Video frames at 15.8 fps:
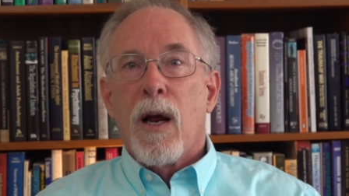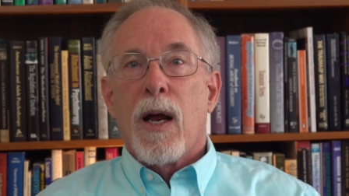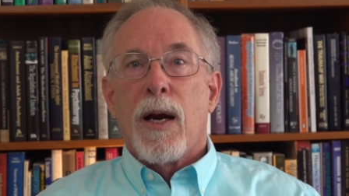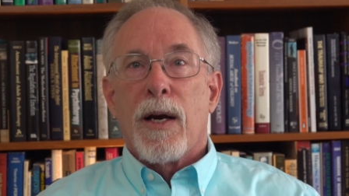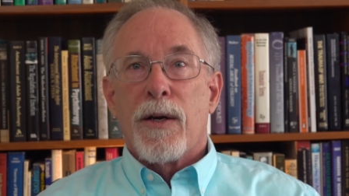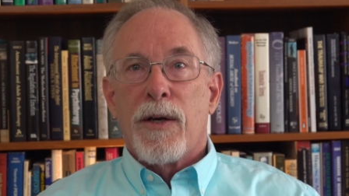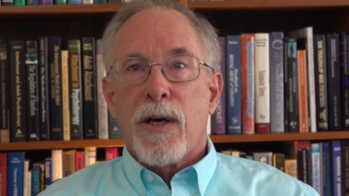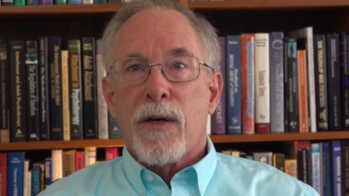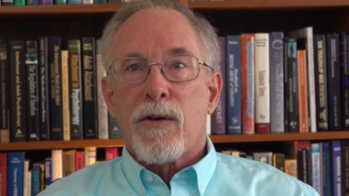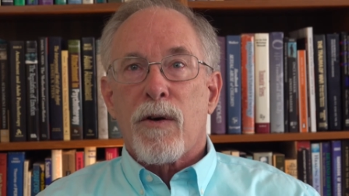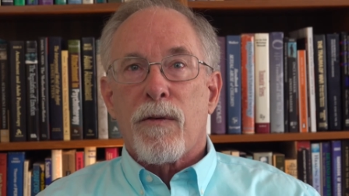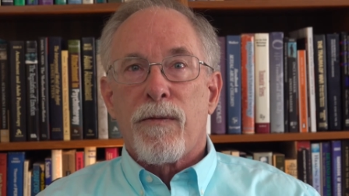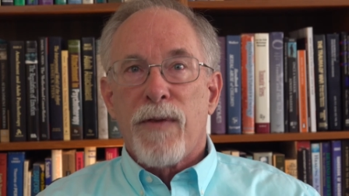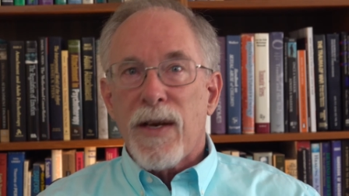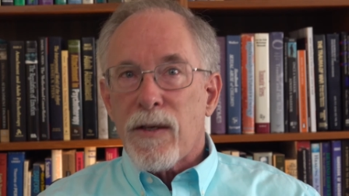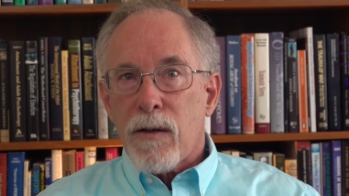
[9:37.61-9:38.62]
an additional
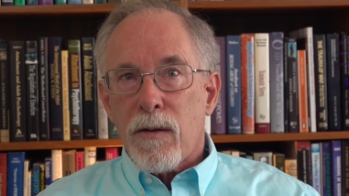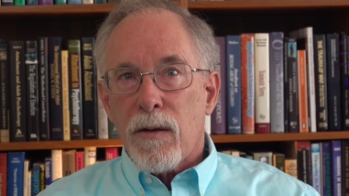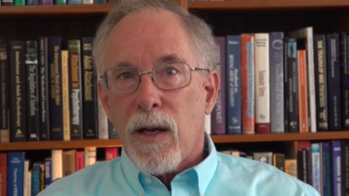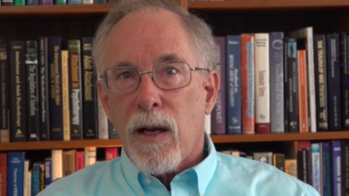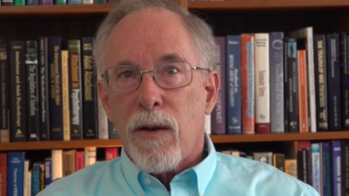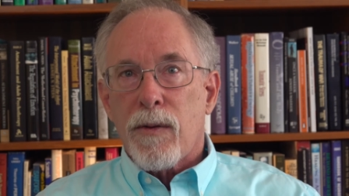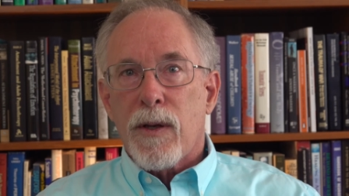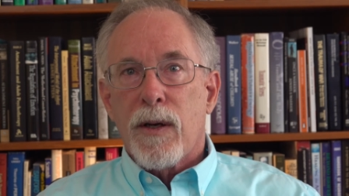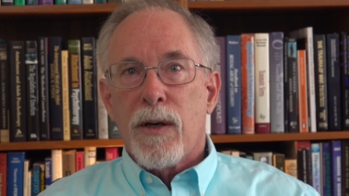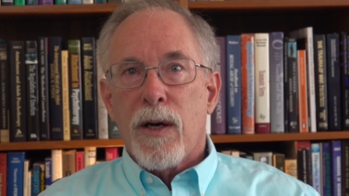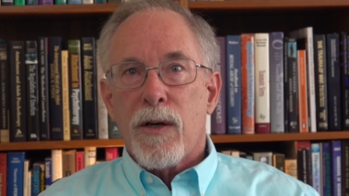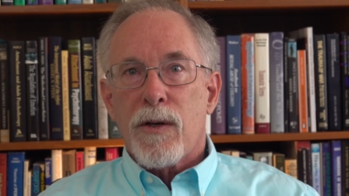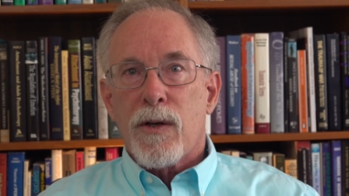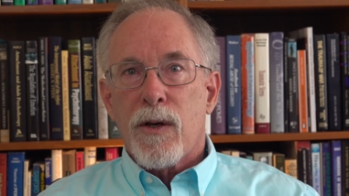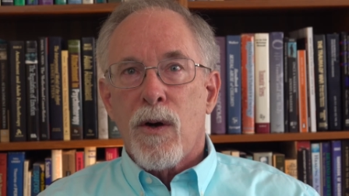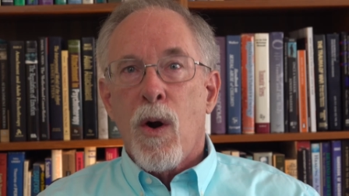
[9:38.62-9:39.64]
physical health
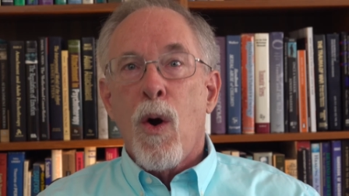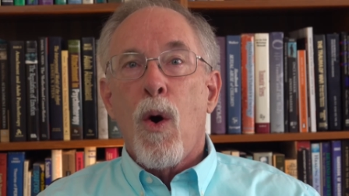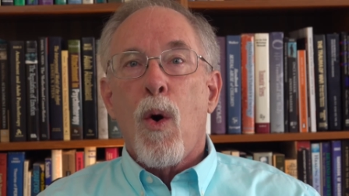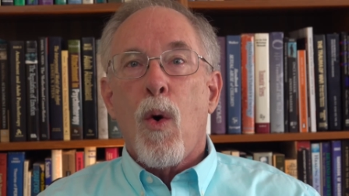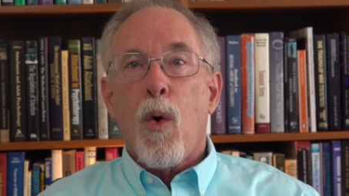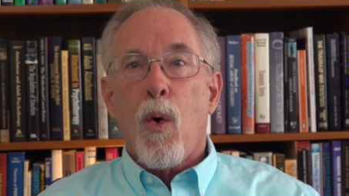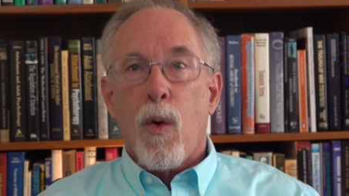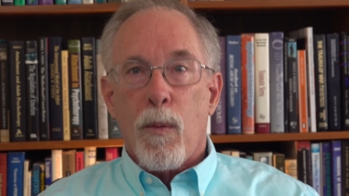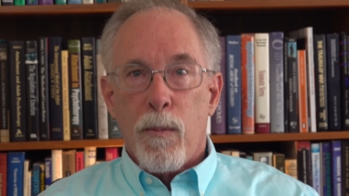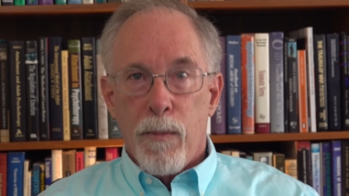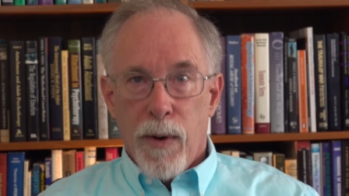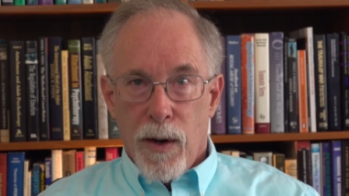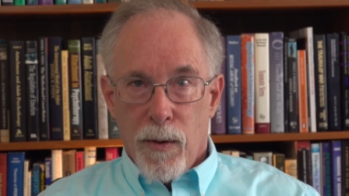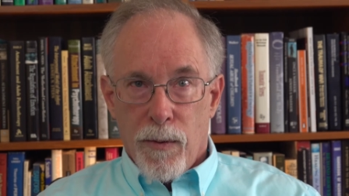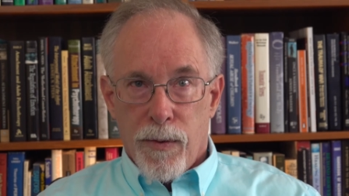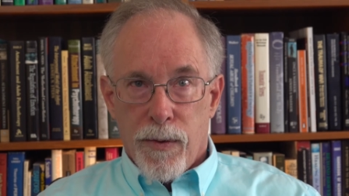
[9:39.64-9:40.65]
condition, or
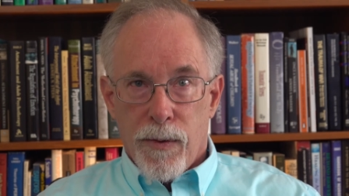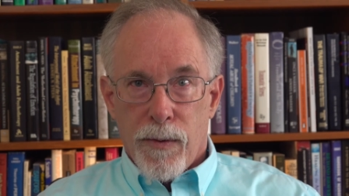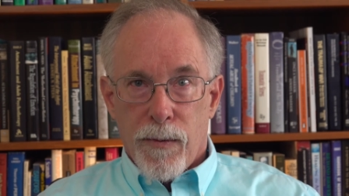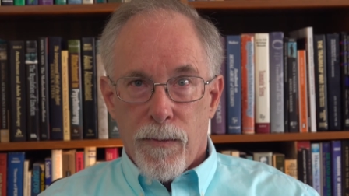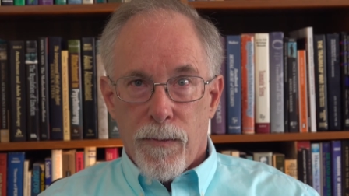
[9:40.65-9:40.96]
both.